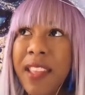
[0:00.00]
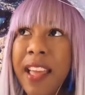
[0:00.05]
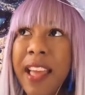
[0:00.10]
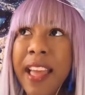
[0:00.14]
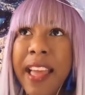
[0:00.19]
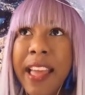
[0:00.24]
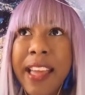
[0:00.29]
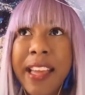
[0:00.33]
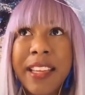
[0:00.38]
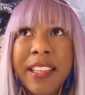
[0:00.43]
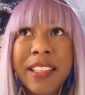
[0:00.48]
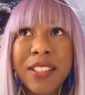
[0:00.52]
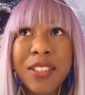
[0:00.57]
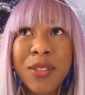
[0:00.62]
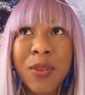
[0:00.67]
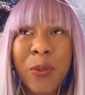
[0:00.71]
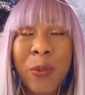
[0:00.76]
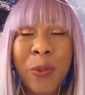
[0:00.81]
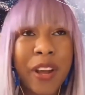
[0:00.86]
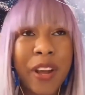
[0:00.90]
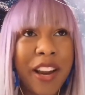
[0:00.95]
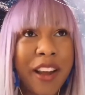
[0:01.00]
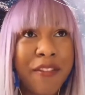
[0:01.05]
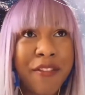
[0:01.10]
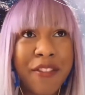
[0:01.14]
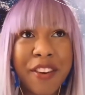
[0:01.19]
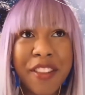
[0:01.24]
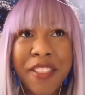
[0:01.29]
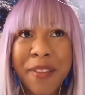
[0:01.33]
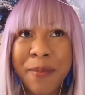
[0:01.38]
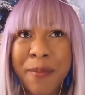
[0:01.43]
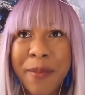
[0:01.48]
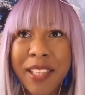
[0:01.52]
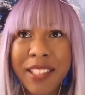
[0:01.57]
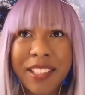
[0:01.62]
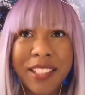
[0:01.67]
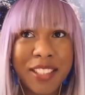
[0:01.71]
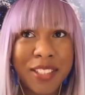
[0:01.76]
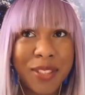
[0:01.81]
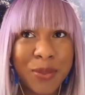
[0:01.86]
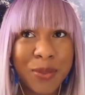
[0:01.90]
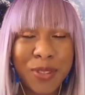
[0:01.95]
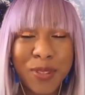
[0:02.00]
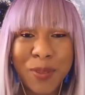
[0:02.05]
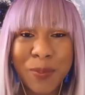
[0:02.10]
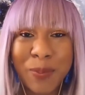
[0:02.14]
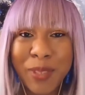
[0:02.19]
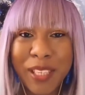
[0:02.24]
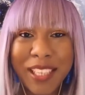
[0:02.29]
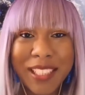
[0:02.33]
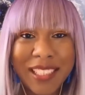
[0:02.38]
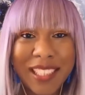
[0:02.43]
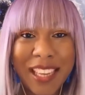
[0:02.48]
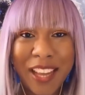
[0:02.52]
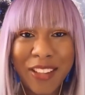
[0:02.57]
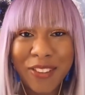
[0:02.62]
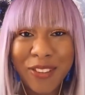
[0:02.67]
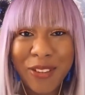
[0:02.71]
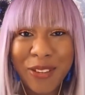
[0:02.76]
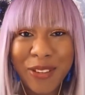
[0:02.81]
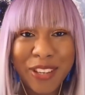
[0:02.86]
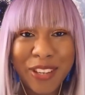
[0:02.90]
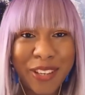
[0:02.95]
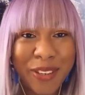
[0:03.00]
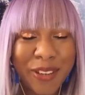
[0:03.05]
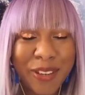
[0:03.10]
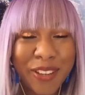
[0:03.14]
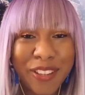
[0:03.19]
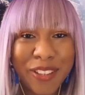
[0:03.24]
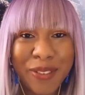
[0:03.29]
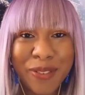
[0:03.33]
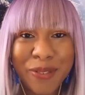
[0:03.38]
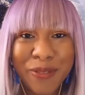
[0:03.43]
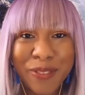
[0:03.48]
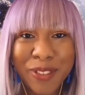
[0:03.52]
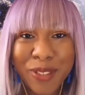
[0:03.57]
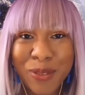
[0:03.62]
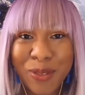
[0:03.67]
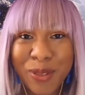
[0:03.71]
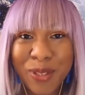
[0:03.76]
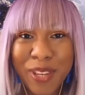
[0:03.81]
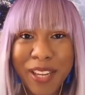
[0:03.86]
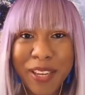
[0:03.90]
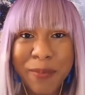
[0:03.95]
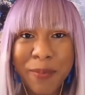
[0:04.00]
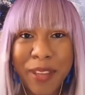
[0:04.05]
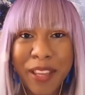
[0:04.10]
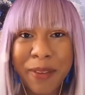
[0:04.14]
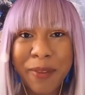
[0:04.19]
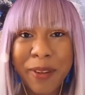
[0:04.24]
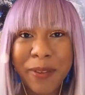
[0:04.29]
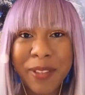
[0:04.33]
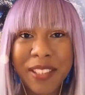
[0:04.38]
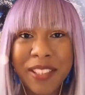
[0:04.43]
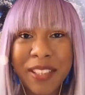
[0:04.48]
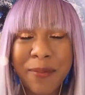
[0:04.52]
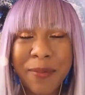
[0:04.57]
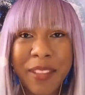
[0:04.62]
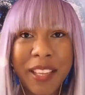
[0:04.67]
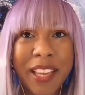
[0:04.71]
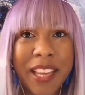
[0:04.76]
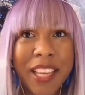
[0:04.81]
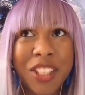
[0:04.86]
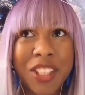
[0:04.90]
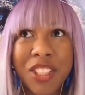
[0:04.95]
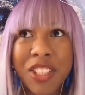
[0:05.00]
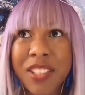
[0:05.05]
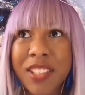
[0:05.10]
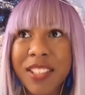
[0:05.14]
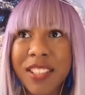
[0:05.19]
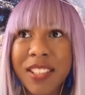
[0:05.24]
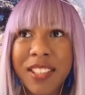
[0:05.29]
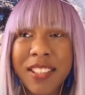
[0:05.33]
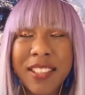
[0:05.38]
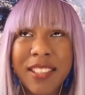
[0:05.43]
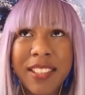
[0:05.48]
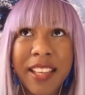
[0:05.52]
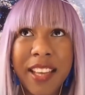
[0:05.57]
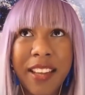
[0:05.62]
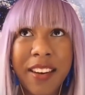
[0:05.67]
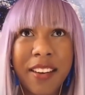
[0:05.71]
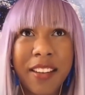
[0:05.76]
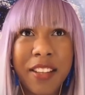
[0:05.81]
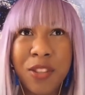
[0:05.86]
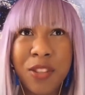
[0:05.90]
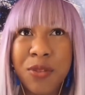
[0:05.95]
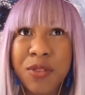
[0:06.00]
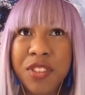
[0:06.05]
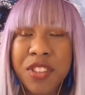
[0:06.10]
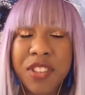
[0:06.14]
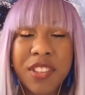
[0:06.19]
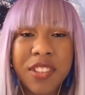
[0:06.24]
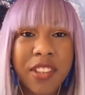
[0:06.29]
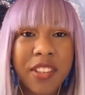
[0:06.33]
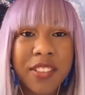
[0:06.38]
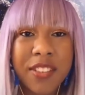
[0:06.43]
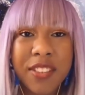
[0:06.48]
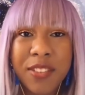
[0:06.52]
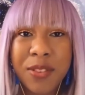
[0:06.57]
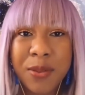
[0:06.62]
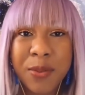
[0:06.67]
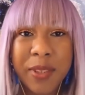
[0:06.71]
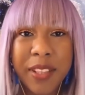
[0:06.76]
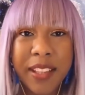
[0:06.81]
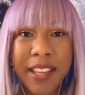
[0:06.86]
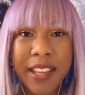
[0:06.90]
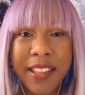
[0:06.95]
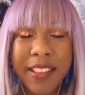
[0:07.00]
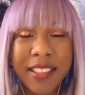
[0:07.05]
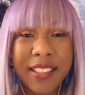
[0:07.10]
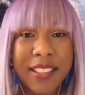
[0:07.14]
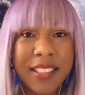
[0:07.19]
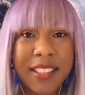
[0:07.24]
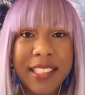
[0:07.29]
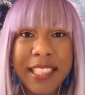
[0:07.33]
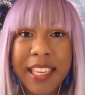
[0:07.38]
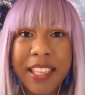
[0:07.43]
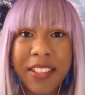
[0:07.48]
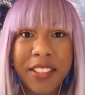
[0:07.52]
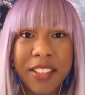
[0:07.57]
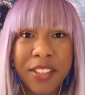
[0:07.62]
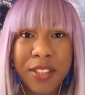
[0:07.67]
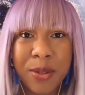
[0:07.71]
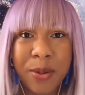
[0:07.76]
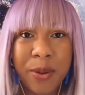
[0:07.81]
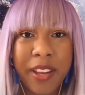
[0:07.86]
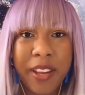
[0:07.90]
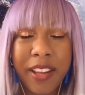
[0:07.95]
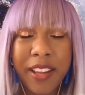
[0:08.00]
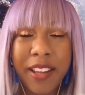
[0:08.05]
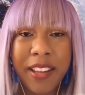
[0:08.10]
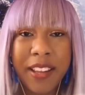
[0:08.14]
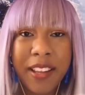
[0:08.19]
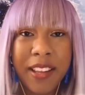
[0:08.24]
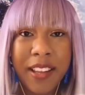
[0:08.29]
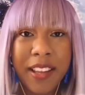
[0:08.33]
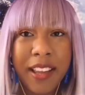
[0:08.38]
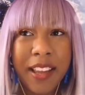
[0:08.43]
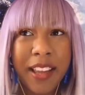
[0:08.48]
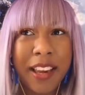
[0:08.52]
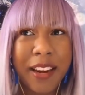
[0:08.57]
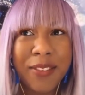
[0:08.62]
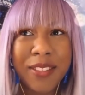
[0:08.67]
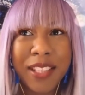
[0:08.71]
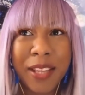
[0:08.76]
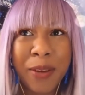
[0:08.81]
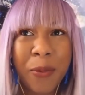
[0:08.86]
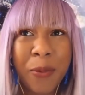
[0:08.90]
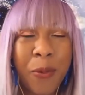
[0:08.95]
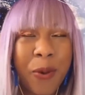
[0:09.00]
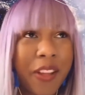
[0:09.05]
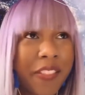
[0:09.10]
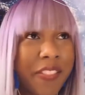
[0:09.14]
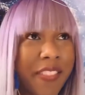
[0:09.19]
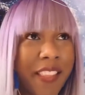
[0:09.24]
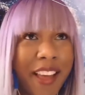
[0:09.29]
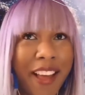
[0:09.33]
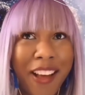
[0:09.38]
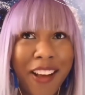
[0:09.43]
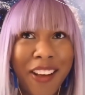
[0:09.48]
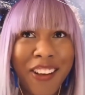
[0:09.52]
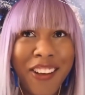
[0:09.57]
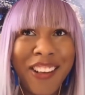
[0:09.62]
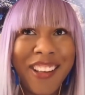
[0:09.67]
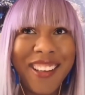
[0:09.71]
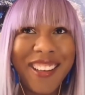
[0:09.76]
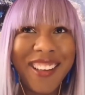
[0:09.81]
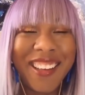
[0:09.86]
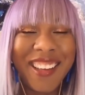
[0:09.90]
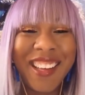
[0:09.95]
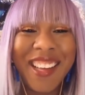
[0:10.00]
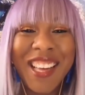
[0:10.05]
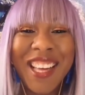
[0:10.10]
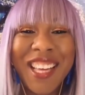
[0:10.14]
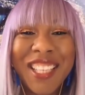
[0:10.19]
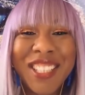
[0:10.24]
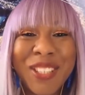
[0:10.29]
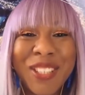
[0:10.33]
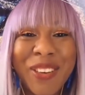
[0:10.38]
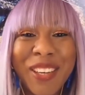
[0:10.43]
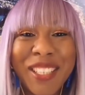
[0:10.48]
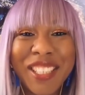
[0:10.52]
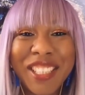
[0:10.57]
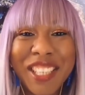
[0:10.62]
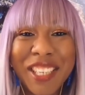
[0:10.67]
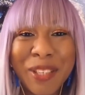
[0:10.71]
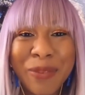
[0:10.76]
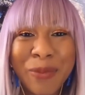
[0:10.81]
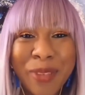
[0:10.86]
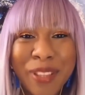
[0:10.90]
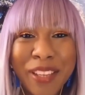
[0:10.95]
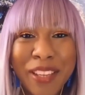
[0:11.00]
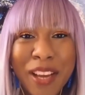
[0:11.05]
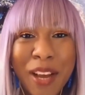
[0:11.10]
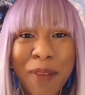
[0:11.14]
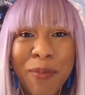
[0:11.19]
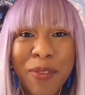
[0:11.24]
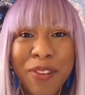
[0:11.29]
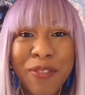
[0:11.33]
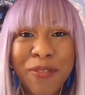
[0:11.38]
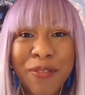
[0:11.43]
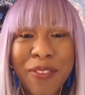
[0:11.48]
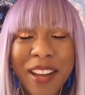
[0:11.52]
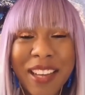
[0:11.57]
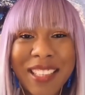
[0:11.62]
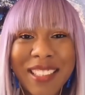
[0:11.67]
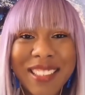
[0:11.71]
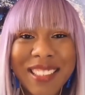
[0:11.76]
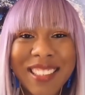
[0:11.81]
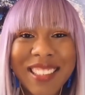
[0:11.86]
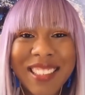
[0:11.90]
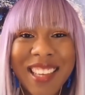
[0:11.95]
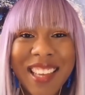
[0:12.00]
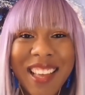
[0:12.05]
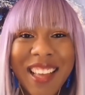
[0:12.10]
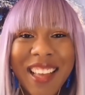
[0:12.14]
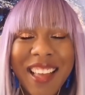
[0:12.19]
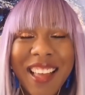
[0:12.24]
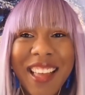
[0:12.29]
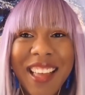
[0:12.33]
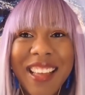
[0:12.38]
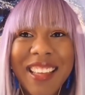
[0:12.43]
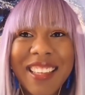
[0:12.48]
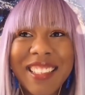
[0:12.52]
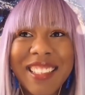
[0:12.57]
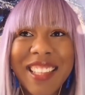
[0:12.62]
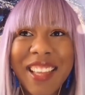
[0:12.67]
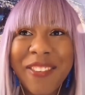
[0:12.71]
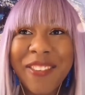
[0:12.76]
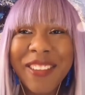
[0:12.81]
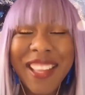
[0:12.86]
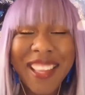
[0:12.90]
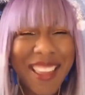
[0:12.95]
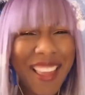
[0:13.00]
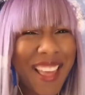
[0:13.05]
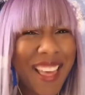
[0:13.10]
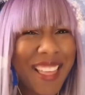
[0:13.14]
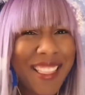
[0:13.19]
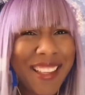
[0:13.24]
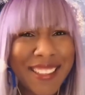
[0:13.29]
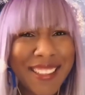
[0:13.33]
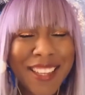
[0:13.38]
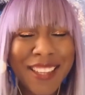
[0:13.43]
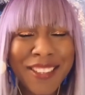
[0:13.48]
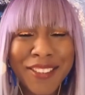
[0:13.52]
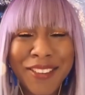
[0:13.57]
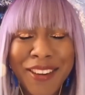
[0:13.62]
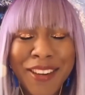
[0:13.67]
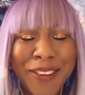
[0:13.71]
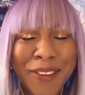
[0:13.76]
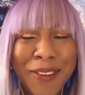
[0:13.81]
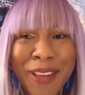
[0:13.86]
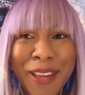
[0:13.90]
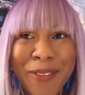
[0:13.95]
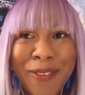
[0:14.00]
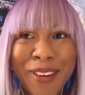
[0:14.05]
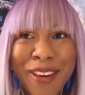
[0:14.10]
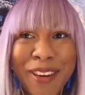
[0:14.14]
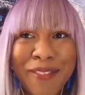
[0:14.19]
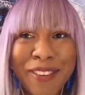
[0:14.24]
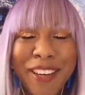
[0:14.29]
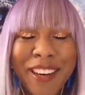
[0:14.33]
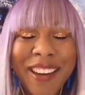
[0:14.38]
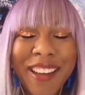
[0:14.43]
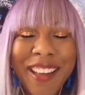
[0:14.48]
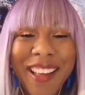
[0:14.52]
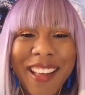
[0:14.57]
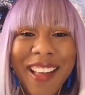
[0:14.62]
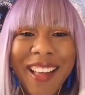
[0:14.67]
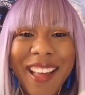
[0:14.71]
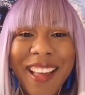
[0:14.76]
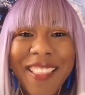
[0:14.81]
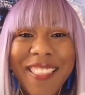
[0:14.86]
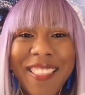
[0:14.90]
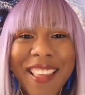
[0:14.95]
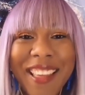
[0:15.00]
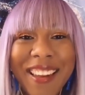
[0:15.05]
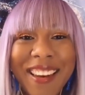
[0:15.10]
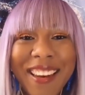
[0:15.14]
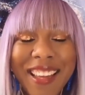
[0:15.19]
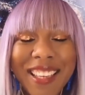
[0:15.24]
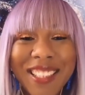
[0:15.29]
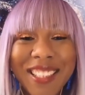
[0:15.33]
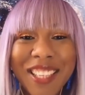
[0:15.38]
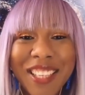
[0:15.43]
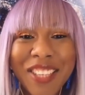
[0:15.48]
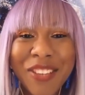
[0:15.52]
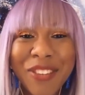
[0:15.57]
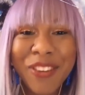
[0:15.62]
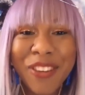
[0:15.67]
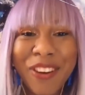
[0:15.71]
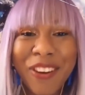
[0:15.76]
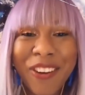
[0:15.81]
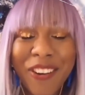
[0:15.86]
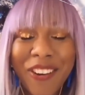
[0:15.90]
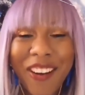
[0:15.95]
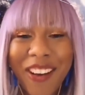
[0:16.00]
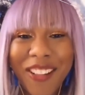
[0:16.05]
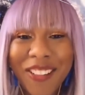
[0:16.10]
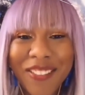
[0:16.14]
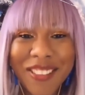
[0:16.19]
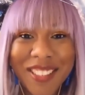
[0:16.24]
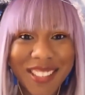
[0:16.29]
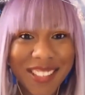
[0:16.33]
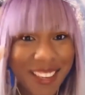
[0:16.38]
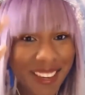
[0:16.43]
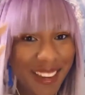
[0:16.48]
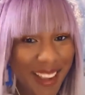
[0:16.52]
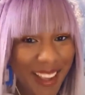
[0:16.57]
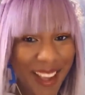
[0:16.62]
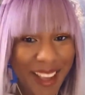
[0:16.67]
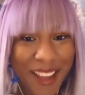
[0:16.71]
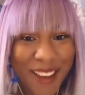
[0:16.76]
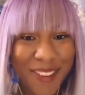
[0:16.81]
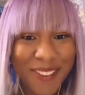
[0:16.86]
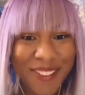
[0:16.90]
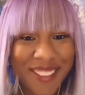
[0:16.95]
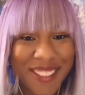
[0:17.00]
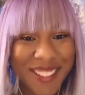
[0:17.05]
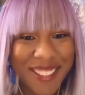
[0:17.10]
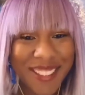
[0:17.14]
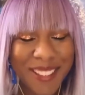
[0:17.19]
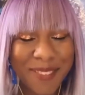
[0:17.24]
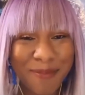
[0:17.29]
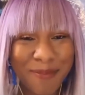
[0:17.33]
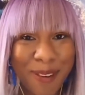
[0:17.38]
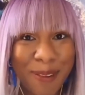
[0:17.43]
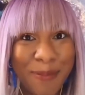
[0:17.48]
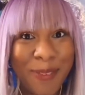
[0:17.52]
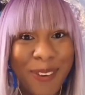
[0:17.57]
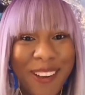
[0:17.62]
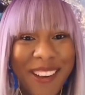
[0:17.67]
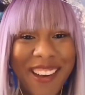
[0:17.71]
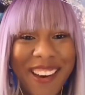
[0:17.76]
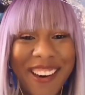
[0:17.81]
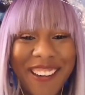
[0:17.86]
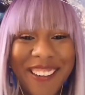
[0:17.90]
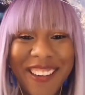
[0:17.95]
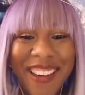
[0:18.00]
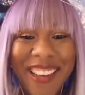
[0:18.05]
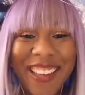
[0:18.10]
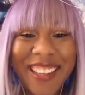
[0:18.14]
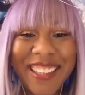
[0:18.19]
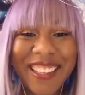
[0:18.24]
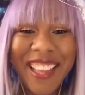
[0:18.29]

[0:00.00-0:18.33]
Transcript: And whatever the message was being downloaded or the universe was trying to ping me with something, it just said, you should start doing like this daily joy. And I was like, what the hell? So I shared it with a couple of friends and they were like, yeah, that sounds great. Okay, whatever. And then next thing you know, all of a sudden I have this purple hair, right?